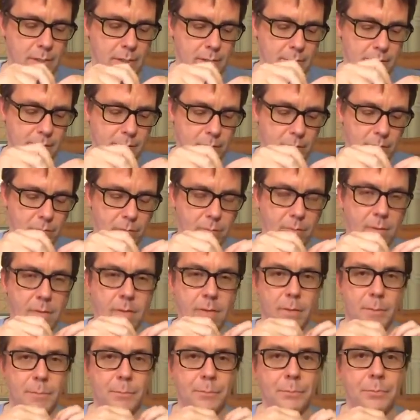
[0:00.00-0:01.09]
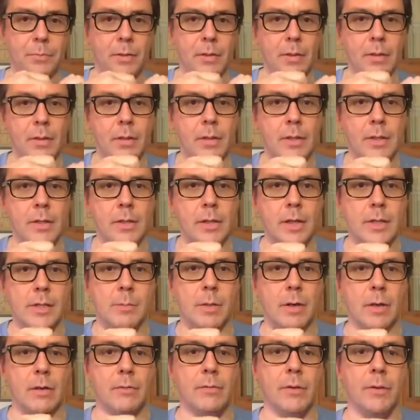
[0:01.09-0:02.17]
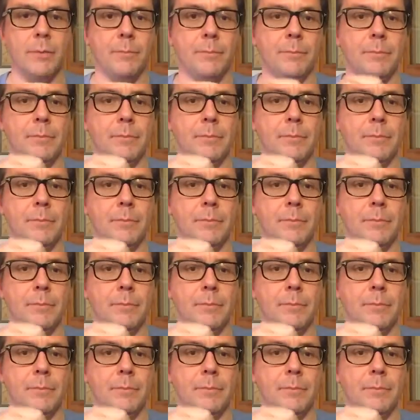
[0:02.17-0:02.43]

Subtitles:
ears don't fit them as a microphone.